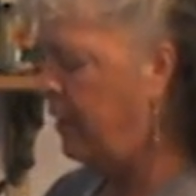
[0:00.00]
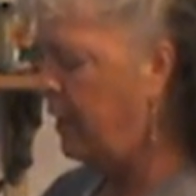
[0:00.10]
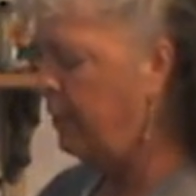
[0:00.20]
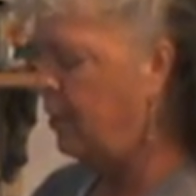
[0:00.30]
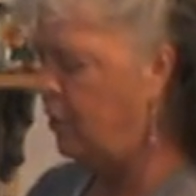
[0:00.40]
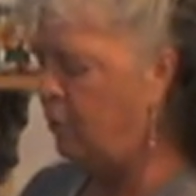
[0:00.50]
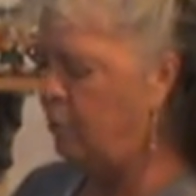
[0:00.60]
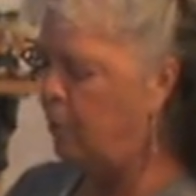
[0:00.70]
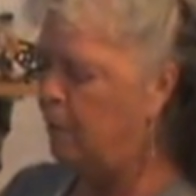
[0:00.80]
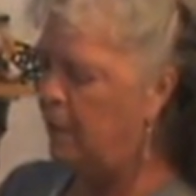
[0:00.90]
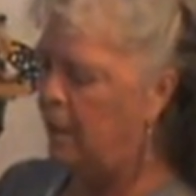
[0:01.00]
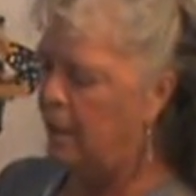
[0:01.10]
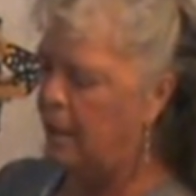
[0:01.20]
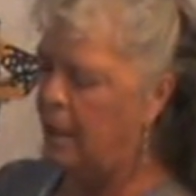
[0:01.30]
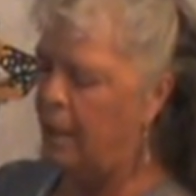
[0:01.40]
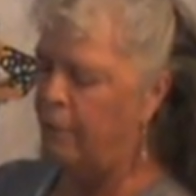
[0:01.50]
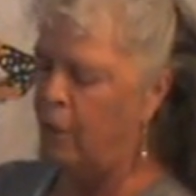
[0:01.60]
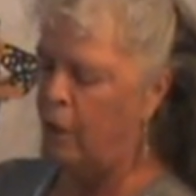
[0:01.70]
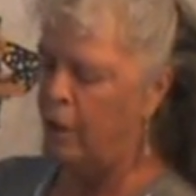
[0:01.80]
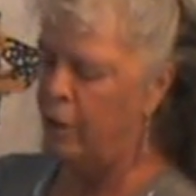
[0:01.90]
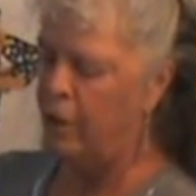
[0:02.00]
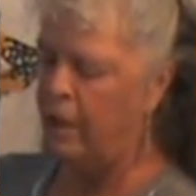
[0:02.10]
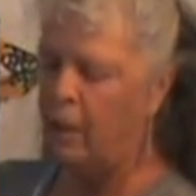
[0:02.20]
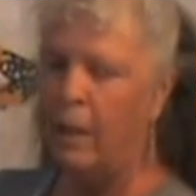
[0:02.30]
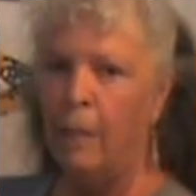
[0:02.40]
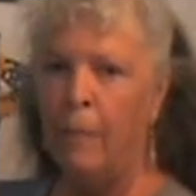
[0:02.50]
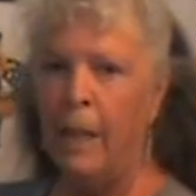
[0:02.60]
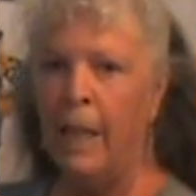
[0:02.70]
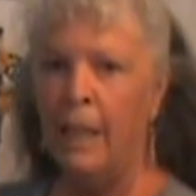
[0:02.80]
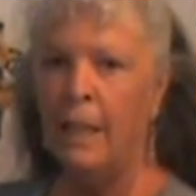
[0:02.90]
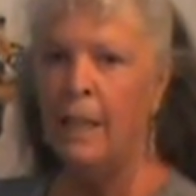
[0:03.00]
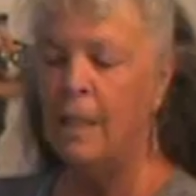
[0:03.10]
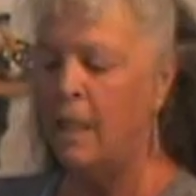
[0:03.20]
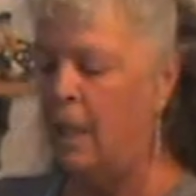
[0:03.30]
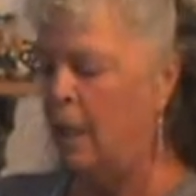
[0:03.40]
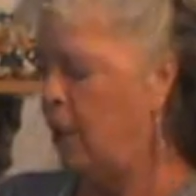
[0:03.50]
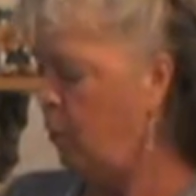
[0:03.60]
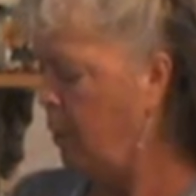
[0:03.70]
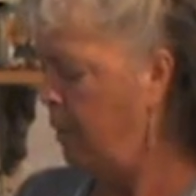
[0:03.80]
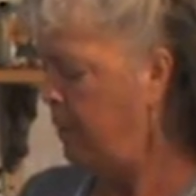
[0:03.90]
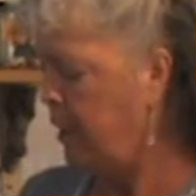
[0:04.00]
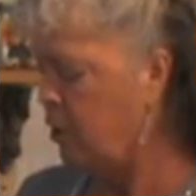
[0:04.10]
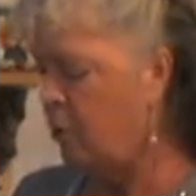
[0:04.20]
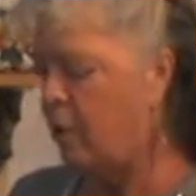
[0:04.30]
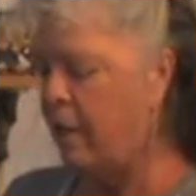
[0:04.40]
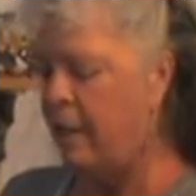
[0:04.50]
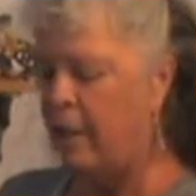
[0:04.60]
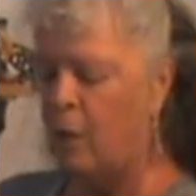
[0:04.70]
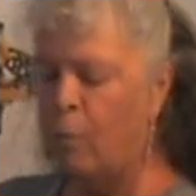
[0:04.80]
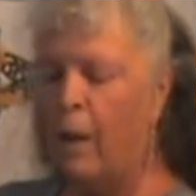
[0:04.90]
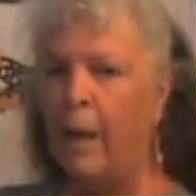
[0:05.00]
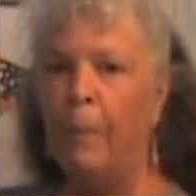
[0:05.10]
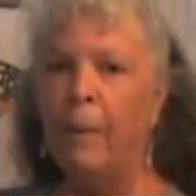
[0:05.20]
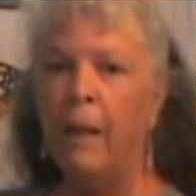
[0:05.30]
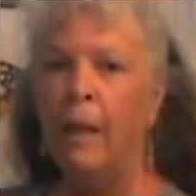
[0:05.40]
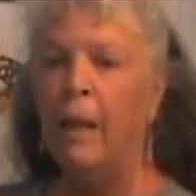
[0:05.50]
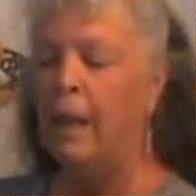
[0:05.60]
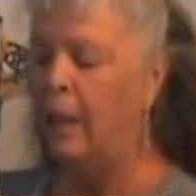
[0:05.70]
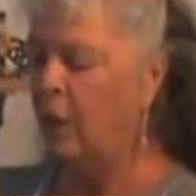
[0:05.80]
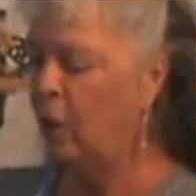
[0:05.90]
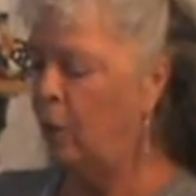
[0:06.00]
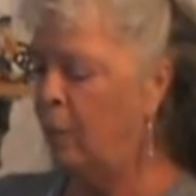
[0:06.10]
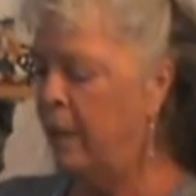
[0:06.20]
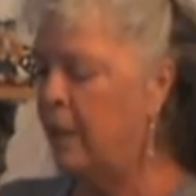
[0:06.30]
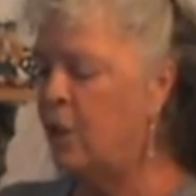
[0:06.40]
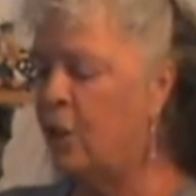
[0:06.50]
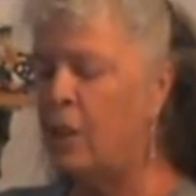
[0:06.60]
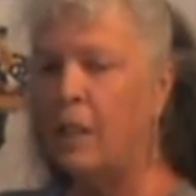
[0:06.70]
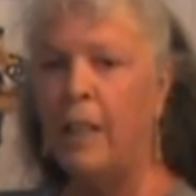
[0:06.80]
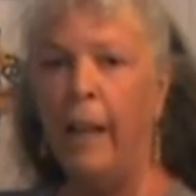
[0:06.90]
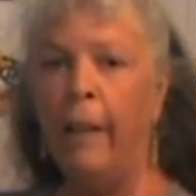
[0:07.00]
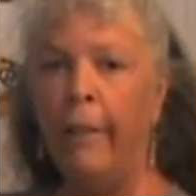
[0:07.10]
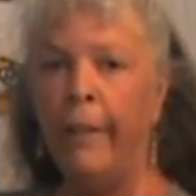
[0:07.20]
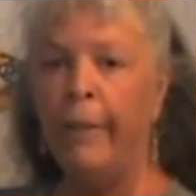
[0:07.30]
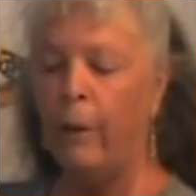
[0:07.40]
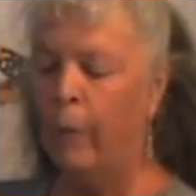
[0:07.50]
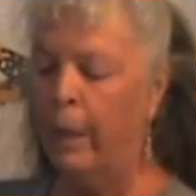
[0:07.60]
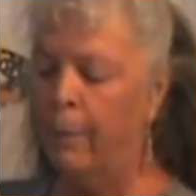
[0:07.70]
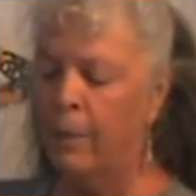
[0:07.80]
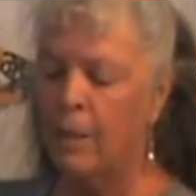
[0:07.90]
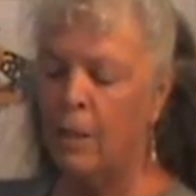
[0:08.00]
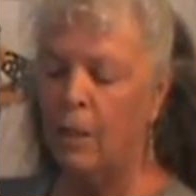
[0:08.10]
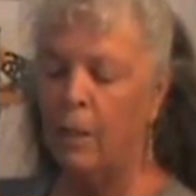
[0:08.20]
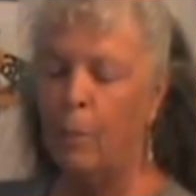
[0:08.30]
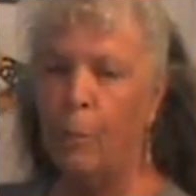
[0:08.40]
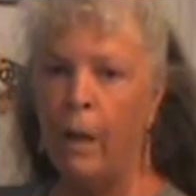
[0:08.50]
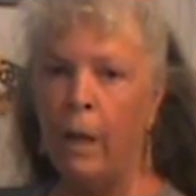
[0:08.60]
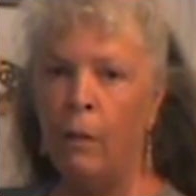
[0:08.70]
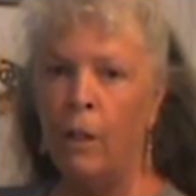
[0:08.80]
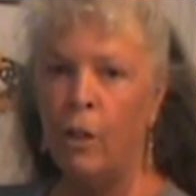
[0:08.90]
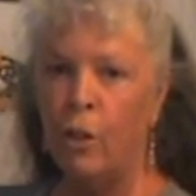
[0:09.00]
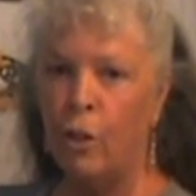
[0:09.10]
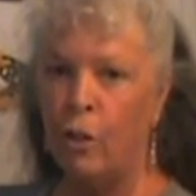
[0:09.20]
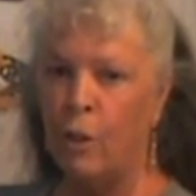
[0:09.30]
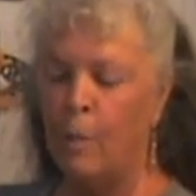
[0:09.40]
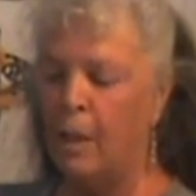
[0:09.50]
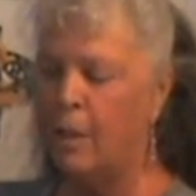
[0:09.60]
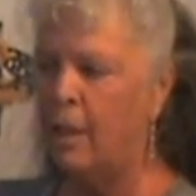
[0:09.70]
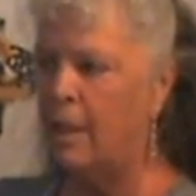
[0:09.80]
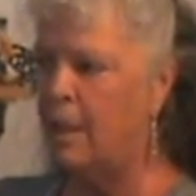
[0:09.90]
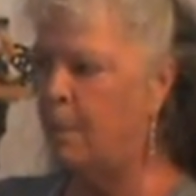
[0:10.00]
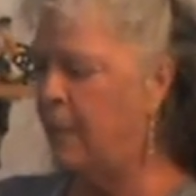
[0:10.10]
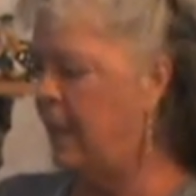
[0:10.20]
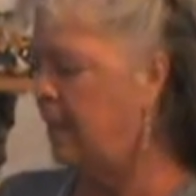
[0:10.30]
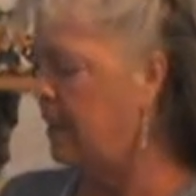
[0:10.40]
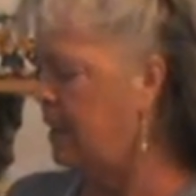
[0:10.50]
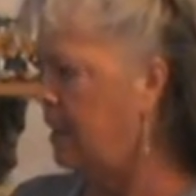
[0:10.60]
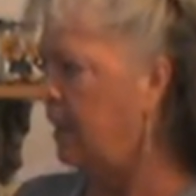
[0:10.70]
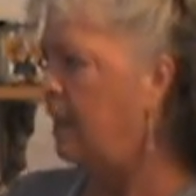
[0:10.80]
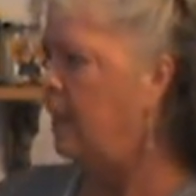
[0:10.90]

I have 2 kind of large. And on the bananas, you want to make sure that they're ripe. And a good way to tell that they're ripe is the brown sugar spots on these bananas.